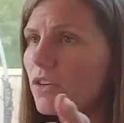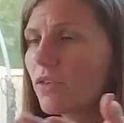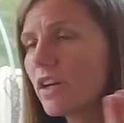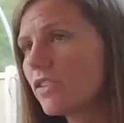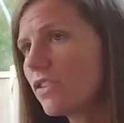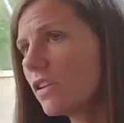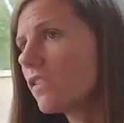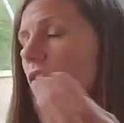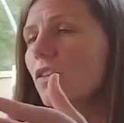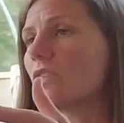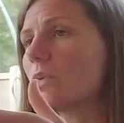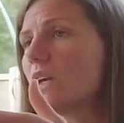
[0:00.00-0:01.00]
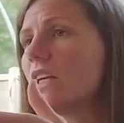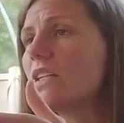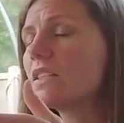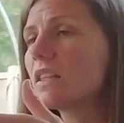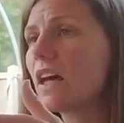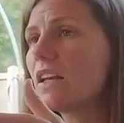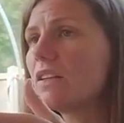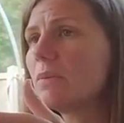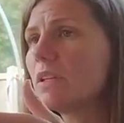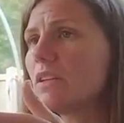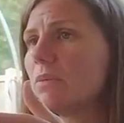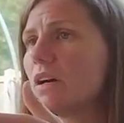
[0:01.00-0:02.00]
direction, as soon as we're heating the
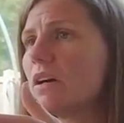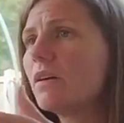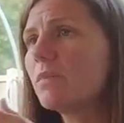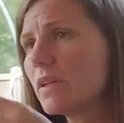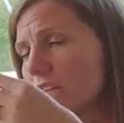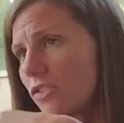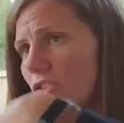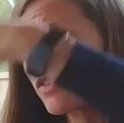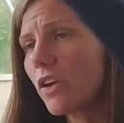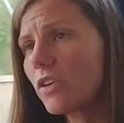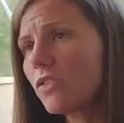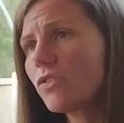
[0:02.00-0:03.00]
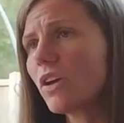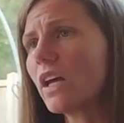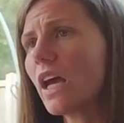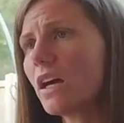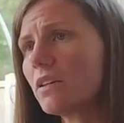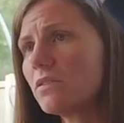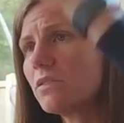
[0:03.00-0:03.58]
aluminium up, it's just going straight out.